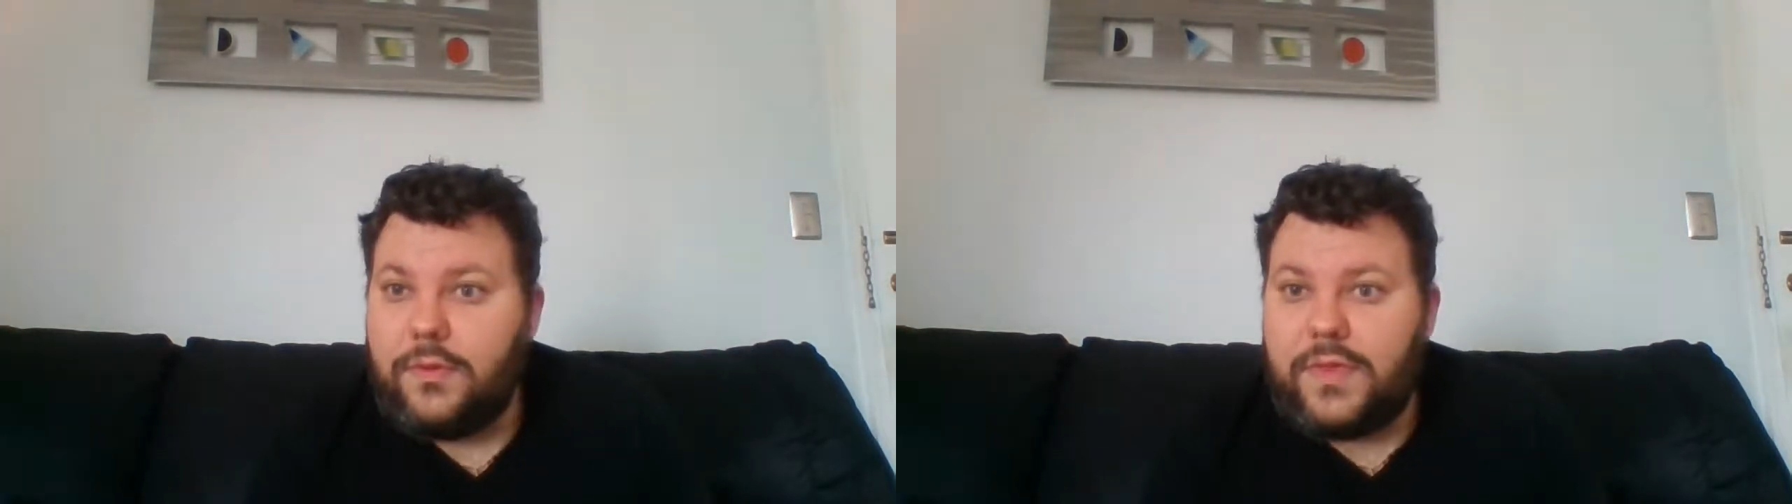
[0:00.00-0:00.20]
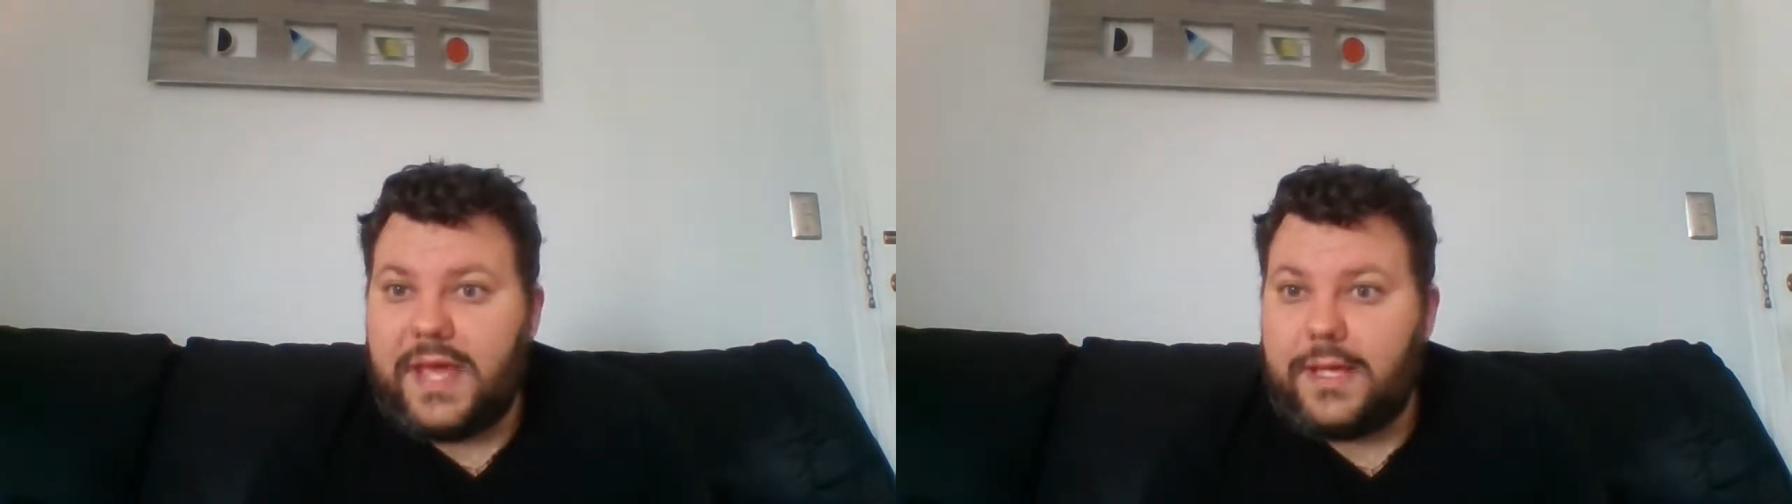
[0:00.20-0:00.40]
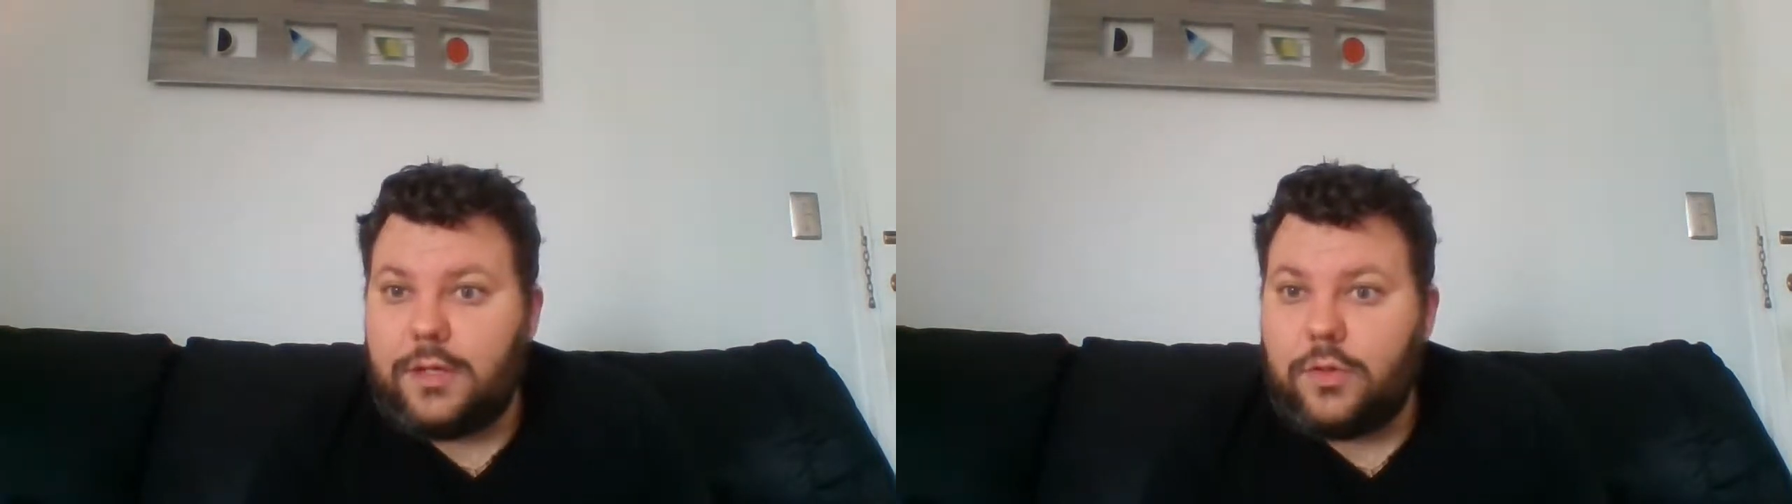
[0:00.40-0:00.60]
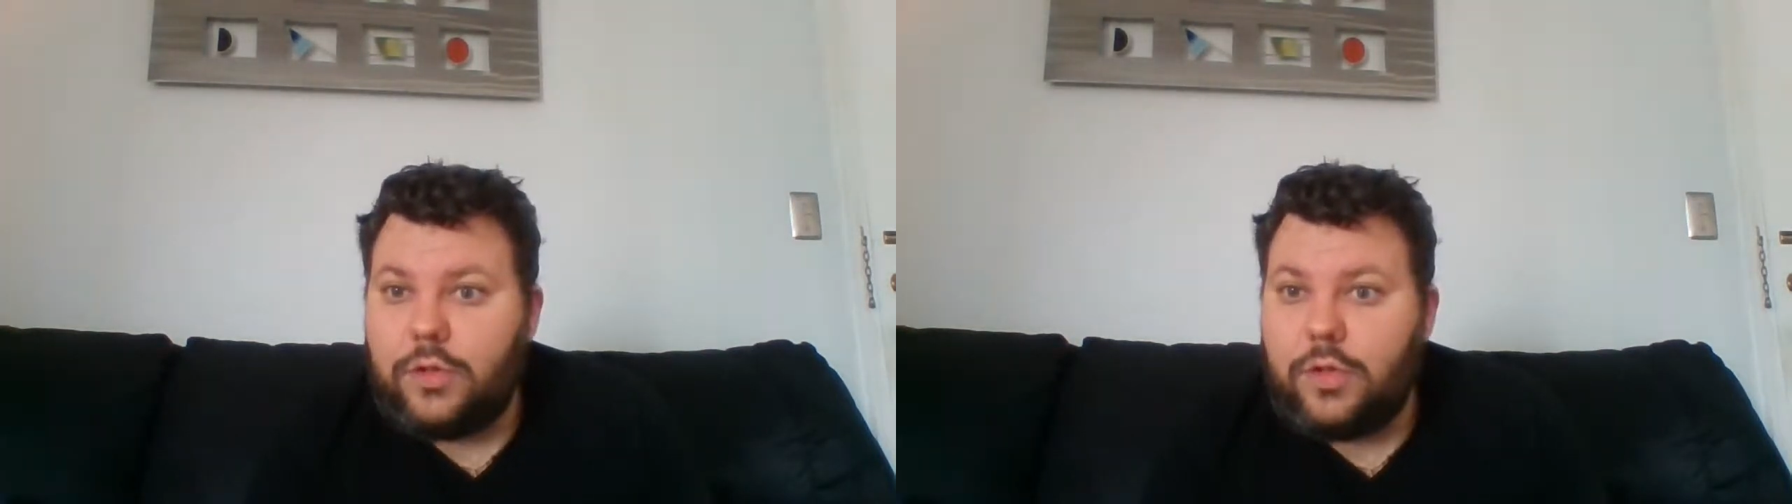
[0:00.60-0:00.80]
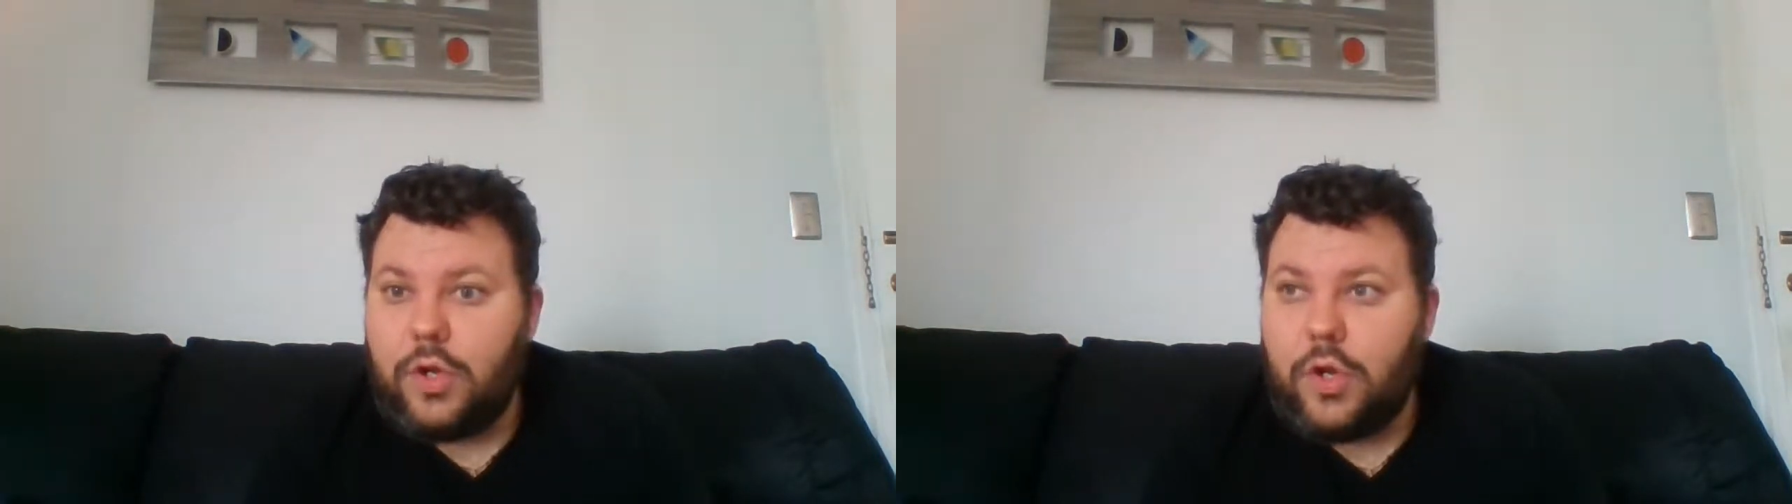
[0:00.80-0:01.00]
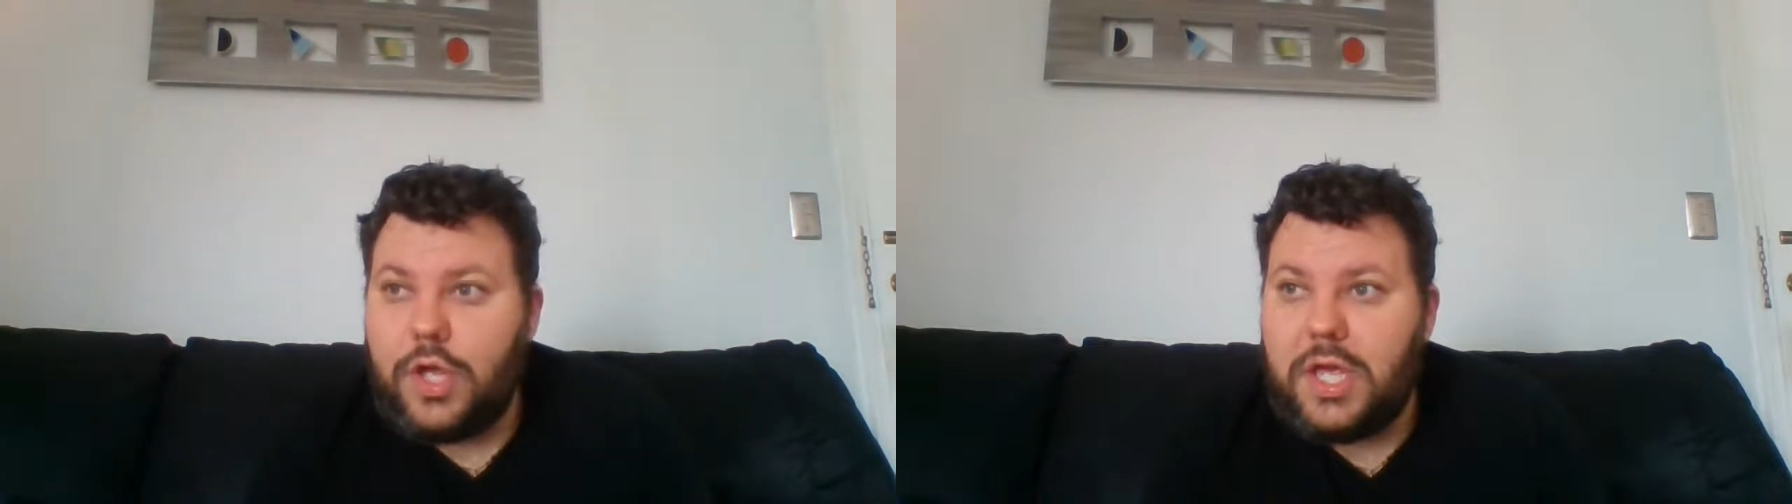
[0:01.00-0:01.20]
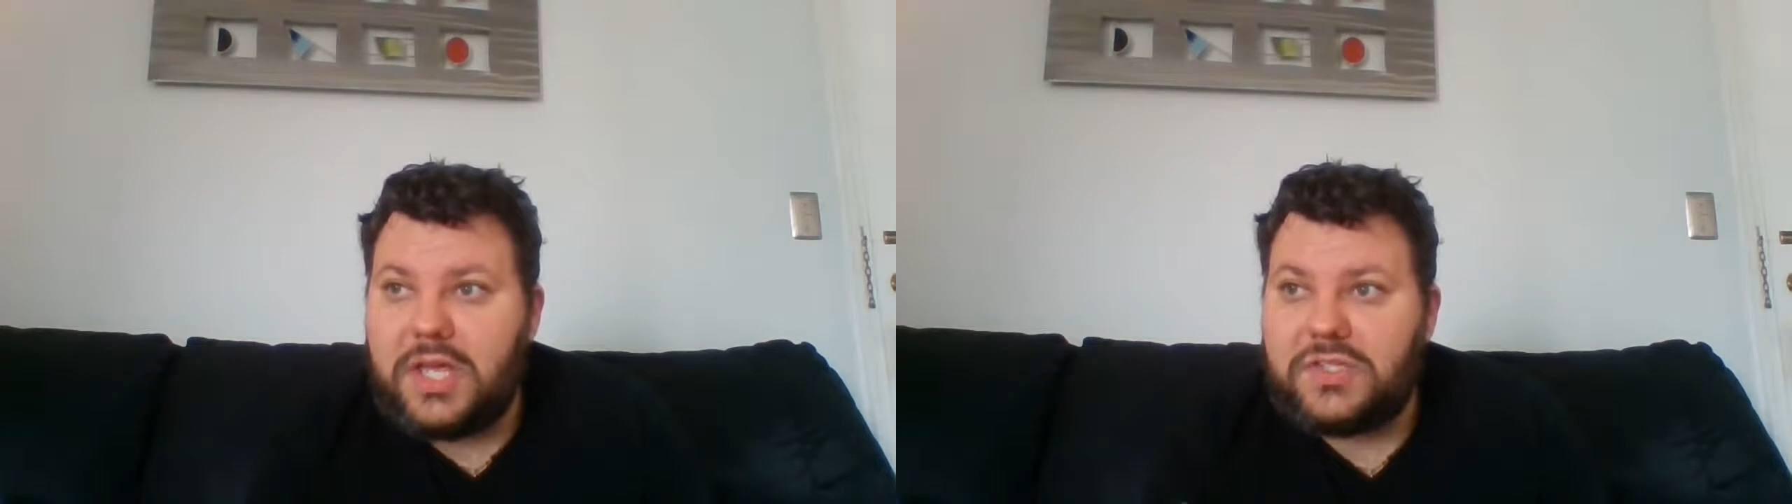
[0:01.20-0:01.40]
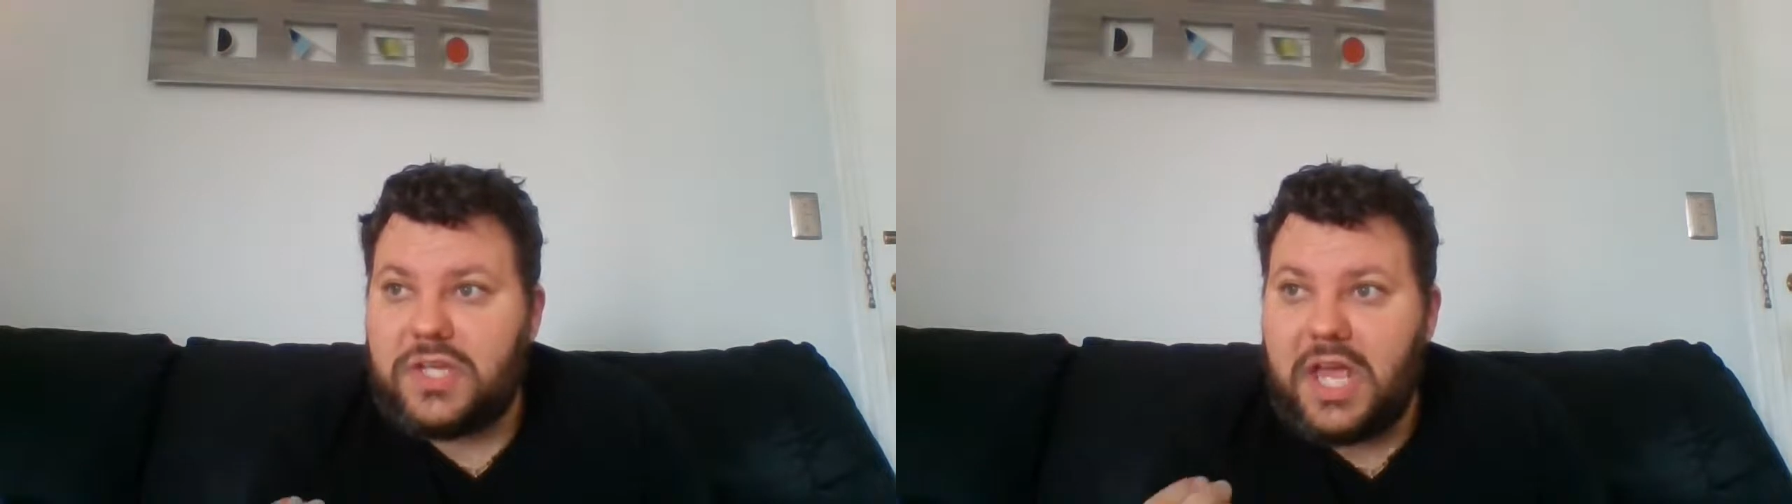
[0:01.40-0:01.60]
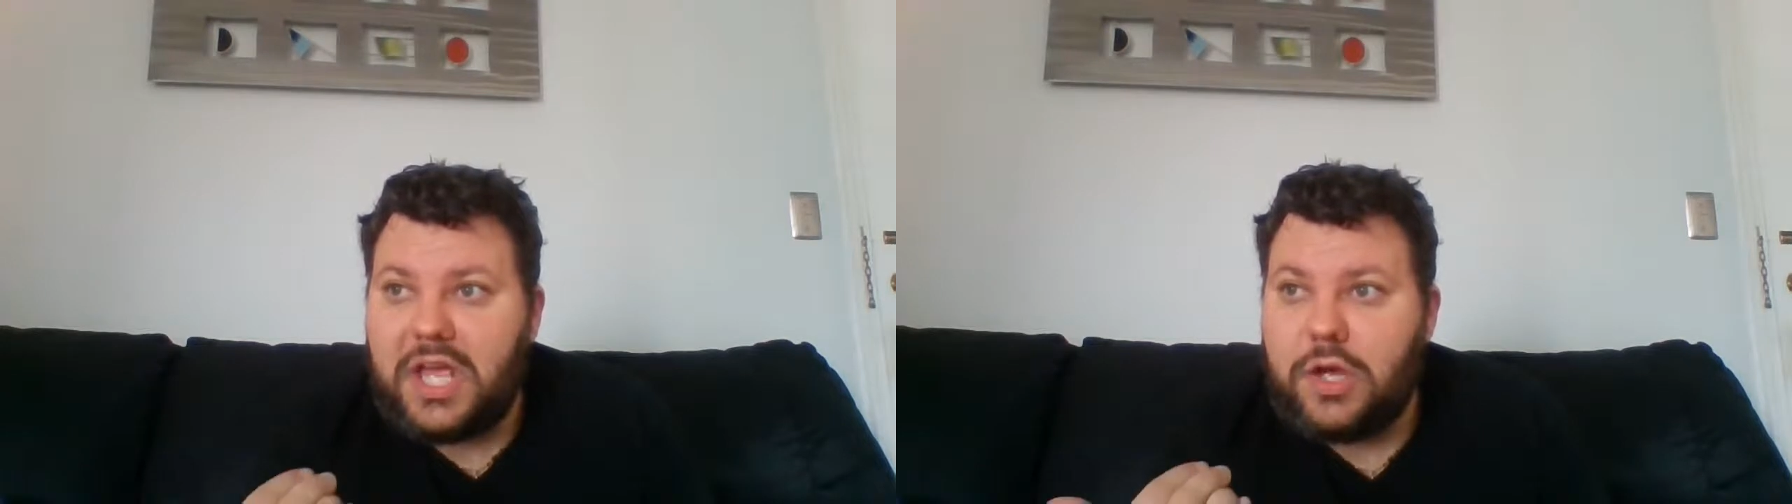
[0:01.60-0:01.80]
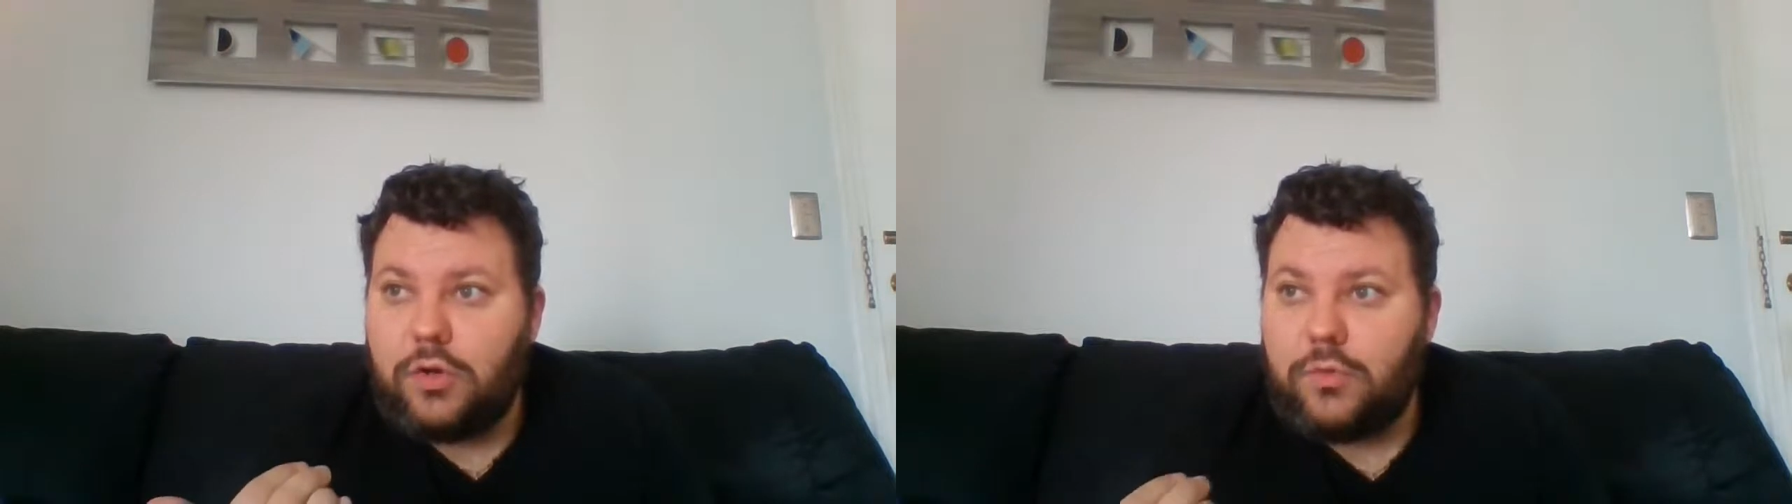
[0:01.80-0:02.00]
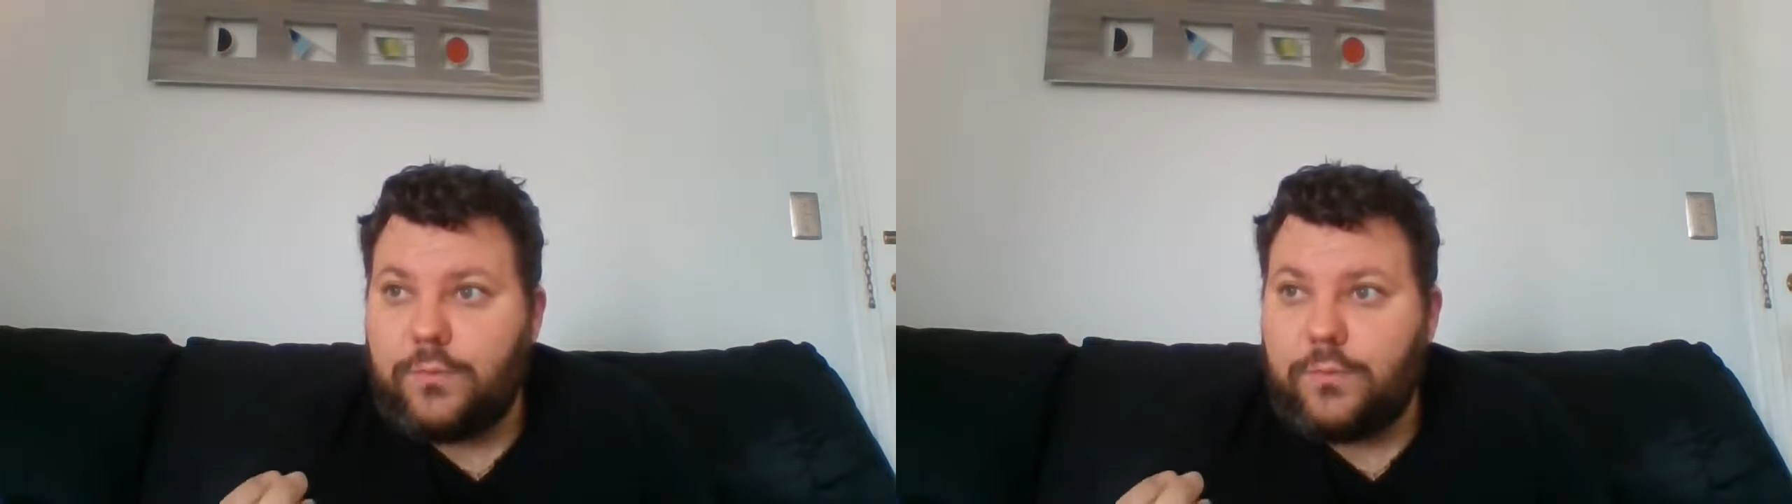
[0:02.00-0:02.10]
that is a